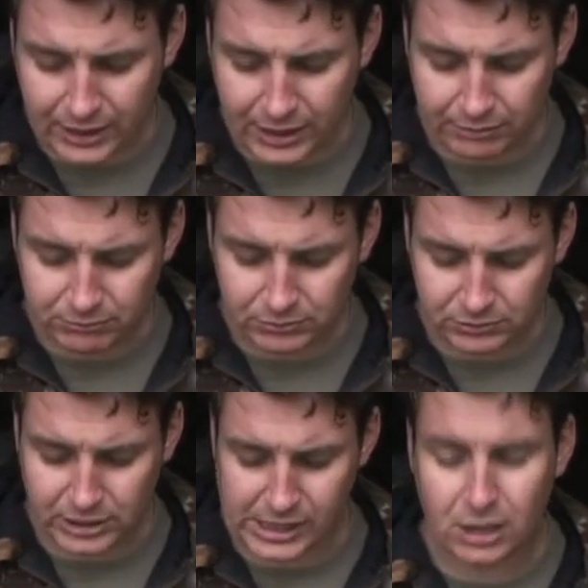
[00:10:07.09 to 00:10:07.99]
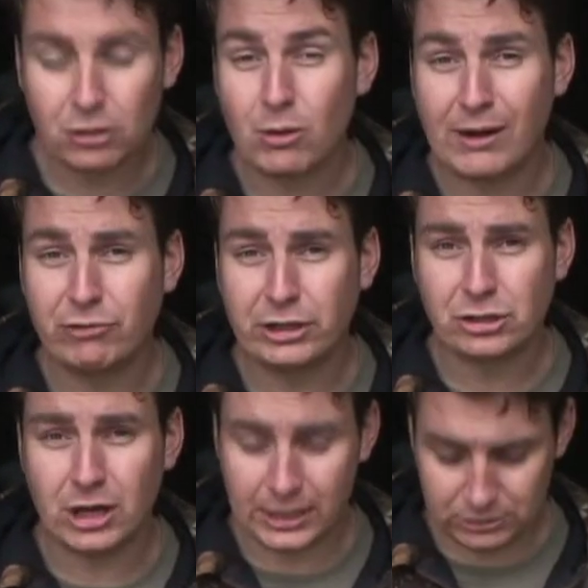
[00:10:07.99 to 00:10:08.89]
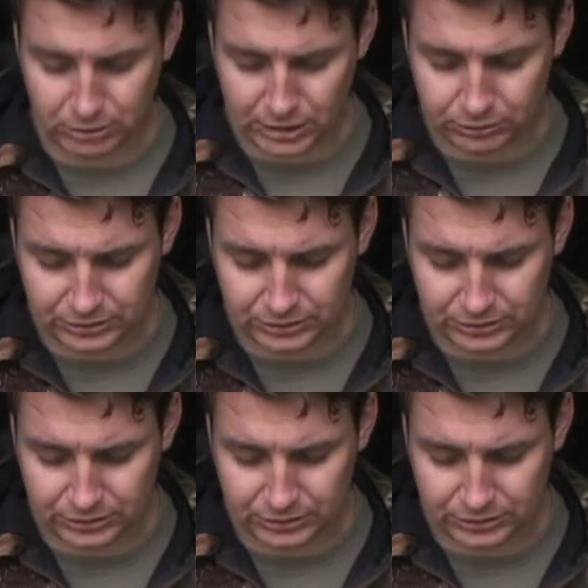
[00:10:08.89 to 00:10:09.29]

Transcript: um, they are quite rig shy as well.